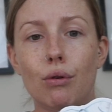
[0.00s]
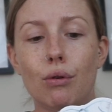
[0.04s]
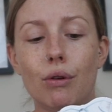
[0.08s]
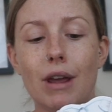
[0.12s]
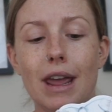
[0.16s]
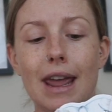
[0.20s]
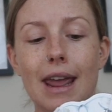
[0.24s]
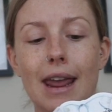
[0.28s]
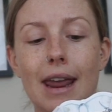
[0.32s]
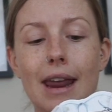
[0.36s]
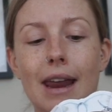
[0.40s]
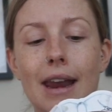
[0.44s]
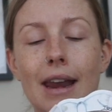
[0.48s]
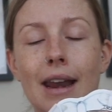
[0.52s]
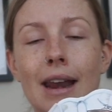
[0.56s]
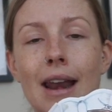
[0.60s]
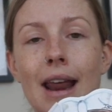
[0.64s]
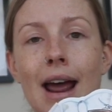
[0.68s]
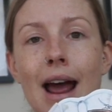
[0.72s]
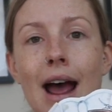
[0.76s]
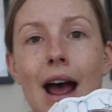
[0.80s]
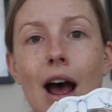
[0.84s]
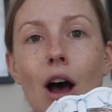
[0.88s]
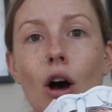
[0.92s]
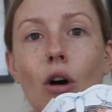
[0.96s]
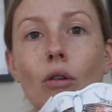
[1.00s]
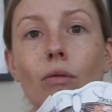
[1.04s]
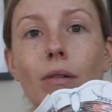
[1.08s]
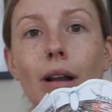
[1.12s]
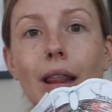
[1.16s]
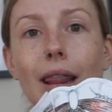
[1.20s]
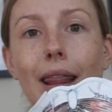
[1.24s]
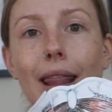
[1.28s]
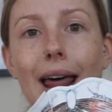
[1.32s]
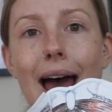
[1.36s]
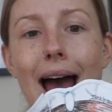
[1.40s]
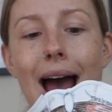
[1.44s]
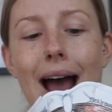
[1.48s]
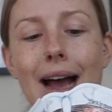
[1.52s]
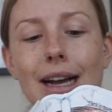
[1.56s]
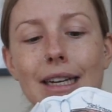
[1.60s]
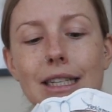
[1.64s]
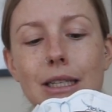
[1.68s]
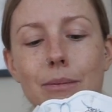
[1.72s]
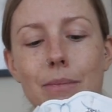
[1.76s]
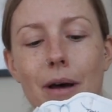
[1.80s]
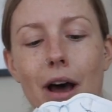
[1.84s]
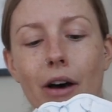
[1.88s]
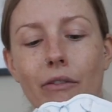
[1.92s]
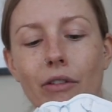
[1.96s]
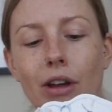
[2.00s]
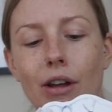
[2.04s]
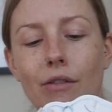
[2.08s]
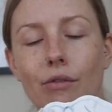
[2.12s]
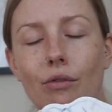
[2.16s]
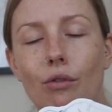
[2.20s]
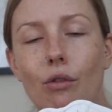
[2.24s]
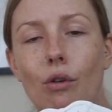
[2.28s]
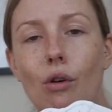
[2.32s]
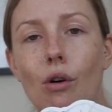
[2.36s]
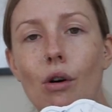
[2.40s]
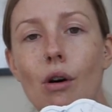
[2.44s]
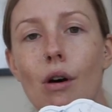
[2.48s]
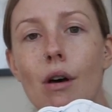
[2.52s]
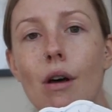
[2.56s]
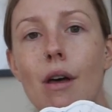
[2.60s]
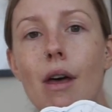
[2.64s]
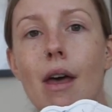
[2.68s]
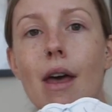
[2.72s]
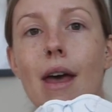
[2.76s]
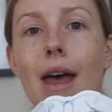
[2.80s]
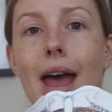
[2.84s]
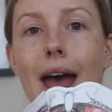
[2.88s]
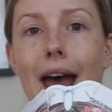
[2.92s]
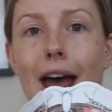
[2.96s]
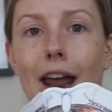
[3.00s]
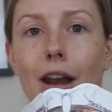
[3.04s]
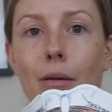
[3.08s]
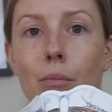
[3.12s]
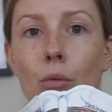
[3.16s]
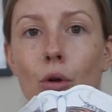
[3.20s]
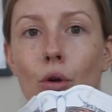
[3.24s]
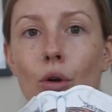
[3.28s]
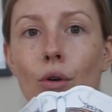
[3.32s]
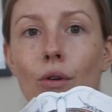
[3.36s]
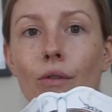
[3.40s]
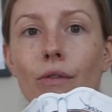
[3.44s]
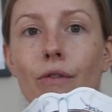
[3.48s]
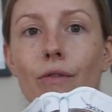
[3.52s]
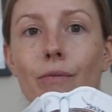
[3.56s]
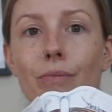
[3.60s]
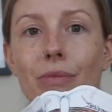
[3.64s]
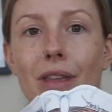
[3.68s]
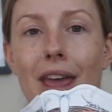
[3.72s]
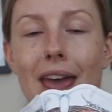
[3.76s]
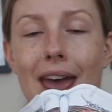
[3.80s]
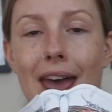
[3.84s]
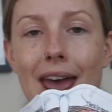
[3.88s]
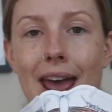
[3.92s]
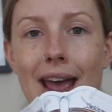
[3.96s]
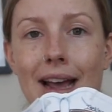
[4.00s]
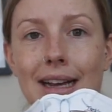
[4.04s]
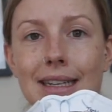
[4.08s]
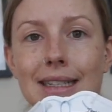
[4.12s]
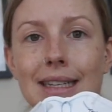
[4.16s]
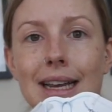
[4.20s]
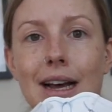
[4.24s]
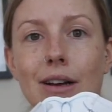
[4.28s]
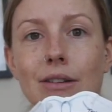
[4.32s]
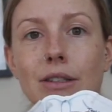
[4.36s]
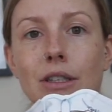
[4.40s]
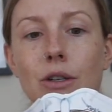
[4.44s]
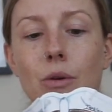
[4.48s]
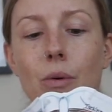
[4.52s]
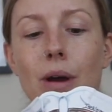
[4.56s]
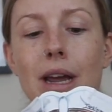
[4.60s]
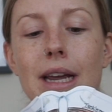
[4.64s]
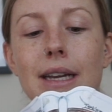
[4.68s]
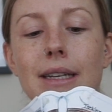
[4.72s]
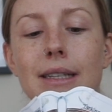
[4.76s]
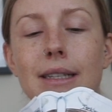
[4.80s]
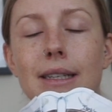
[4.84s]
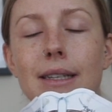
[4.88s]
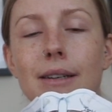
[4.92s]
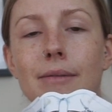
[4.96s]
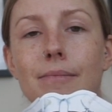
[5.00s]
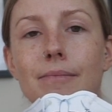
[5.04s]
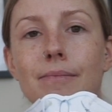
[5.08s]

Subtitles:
inhale, relax pelvic floor and move. Exhale, squeeze.